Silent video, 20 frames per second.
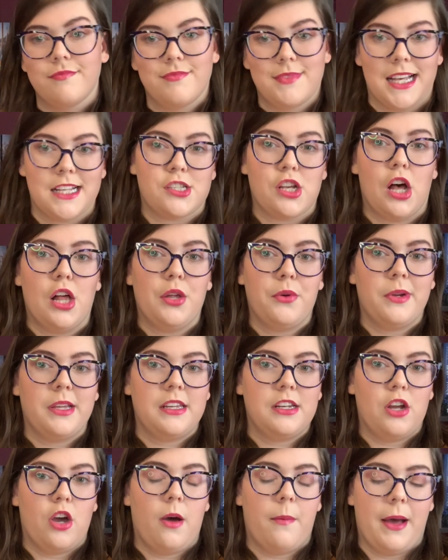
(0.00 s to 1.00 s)
That's all I
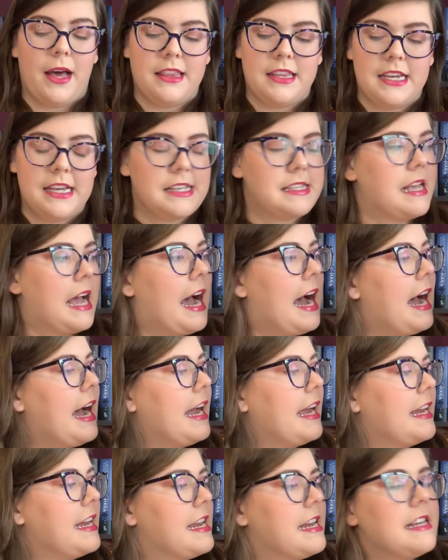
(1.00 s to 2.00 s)
really know about this.
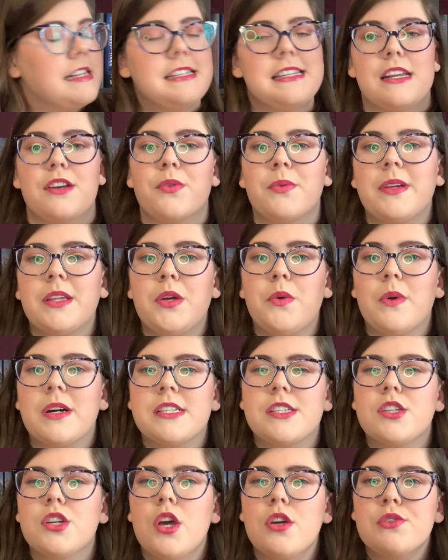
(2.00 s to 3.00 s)
I didn't really
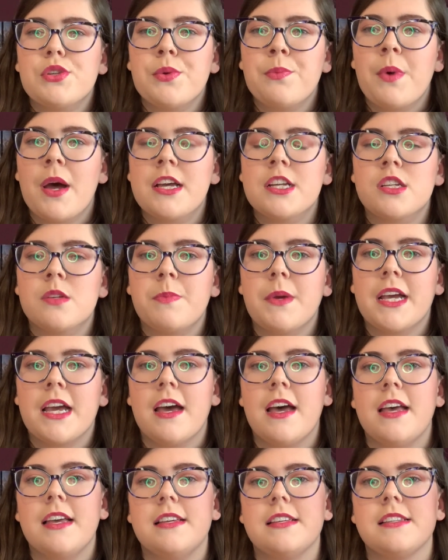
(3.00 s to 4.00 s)
want to know too much
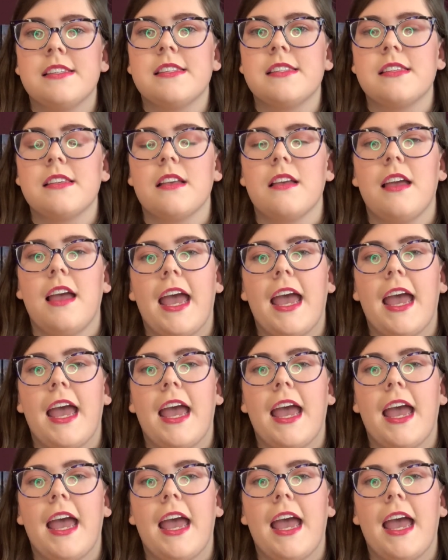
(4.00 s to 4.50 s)
because